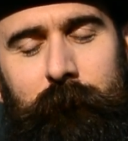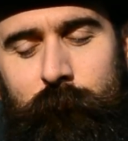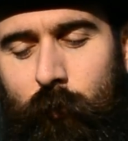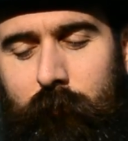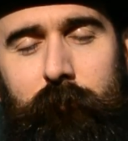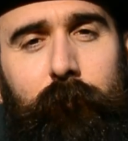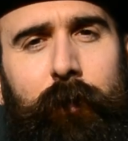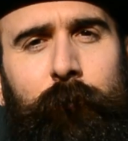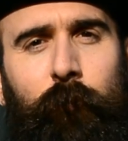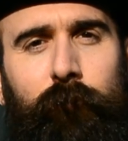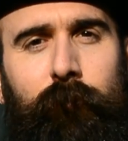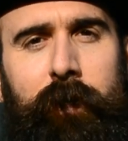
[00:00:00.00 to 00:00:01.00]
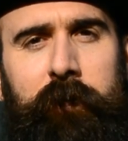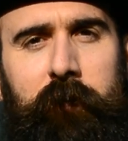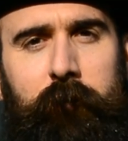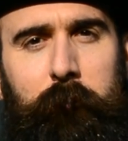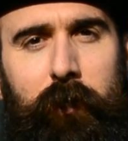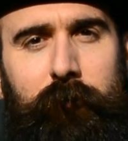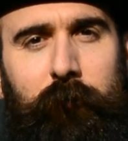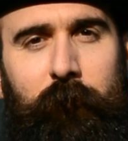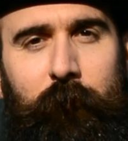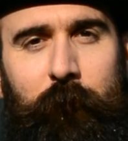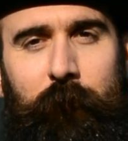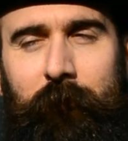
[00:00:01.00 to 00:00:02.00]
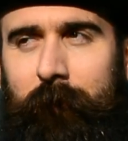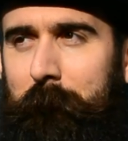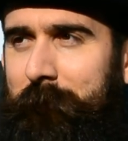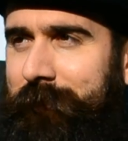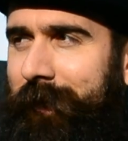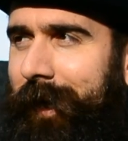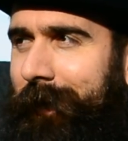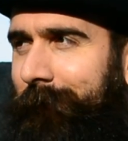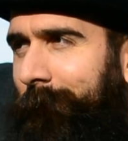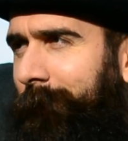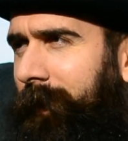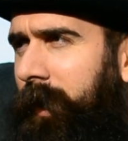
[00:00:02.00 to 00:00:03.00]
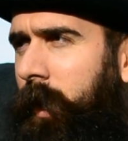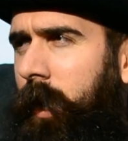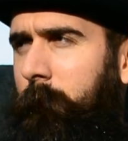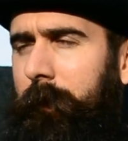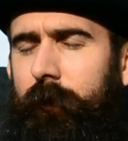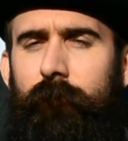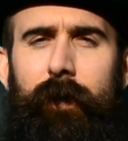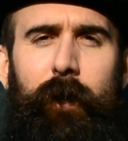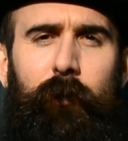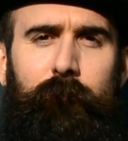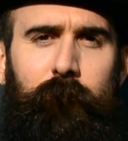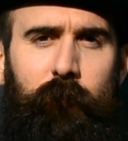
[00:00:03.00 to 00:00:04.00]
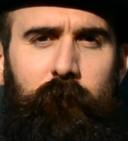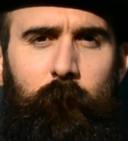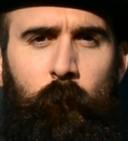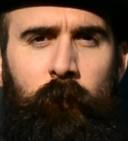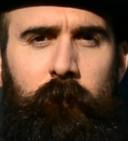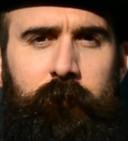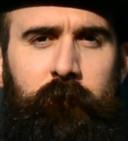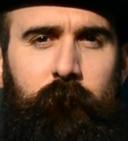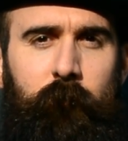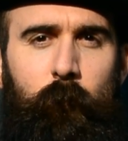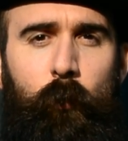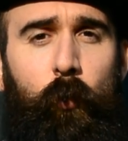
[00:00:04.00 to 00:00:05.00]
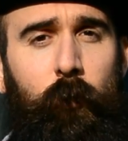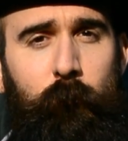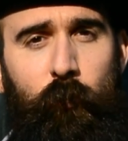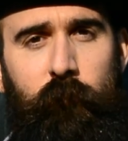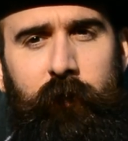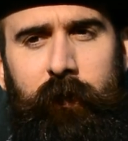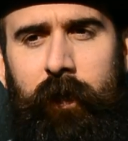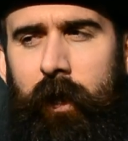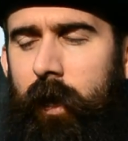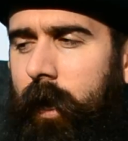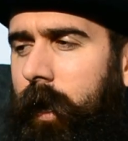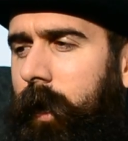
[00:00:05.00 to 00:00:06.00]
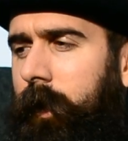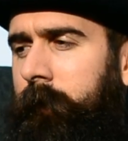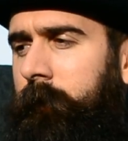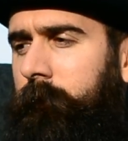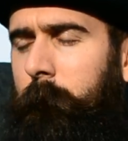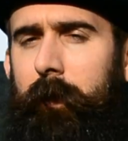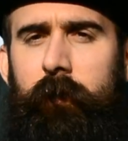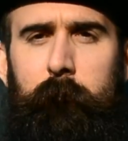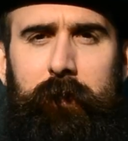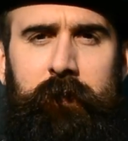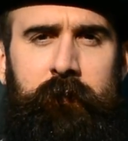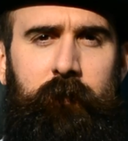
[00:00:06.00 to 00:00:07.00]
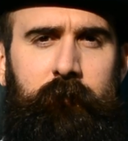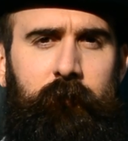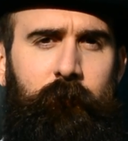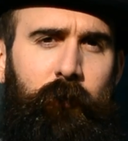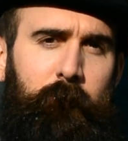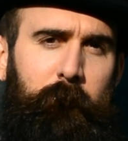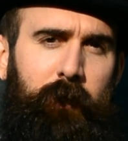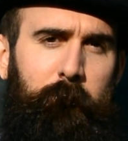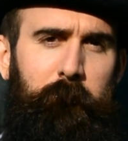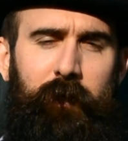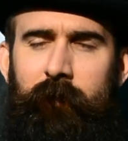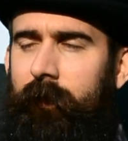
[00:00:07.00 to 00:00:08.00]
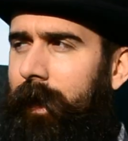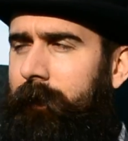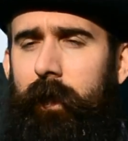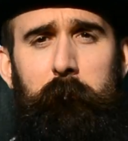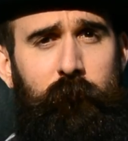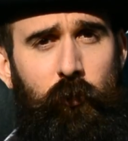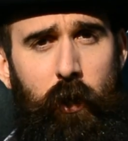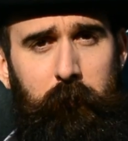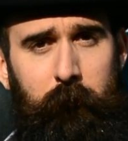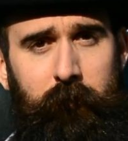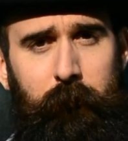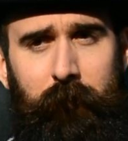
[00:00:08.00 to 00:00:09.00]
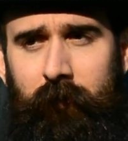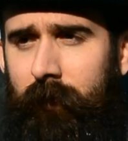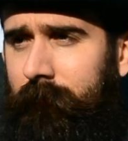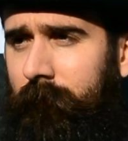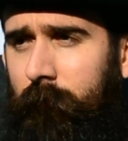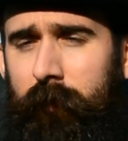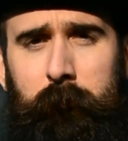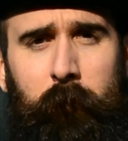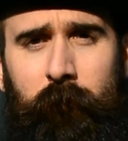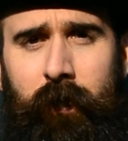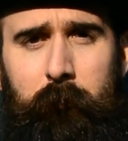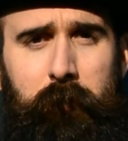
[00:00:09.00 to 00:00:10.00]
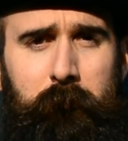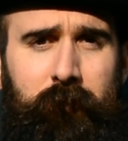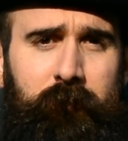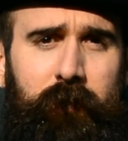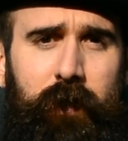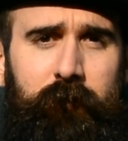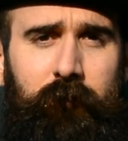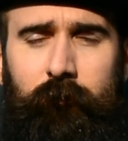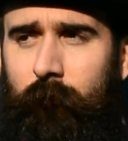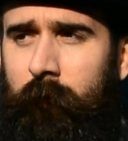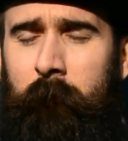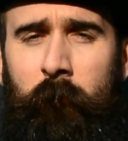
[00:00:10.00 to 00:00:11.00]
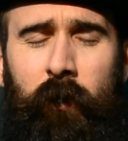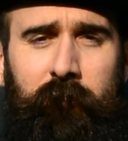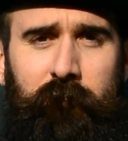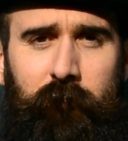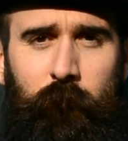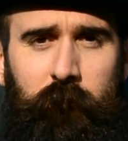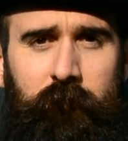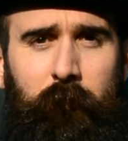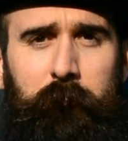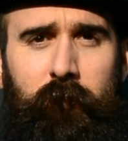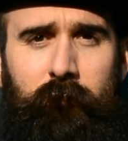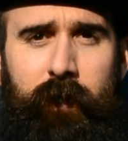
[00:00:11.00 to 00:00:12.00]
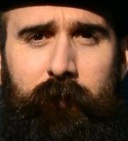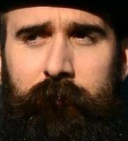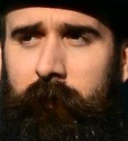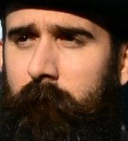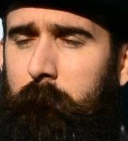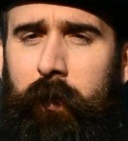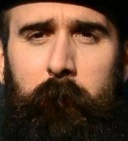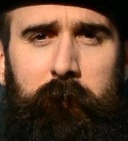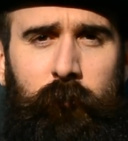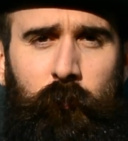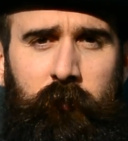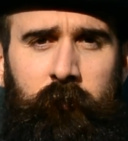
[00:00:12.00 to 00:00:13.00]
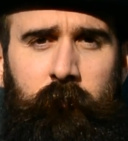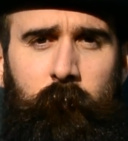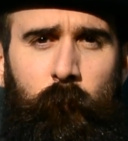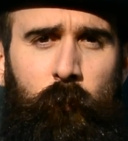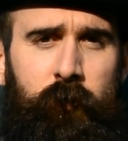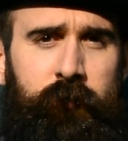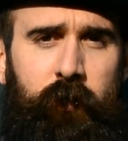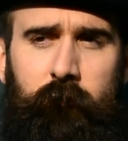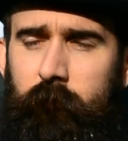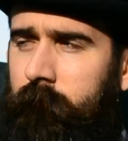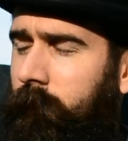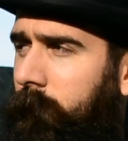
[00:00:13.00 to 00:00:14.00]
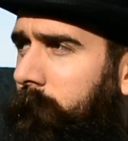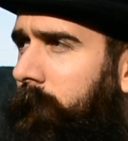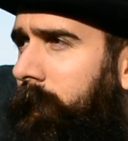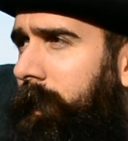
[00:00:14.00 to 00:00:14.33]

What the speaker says: Rudolph the Red-Nosed Reindeer special, the lumberjack, or am I trying out for a Civil War movie? These are meant to be disses on me, but like, I take them as compliments because, these people got epic mustaches, so I'm obviously doing something right if they're comparing me to a Civil War general. So,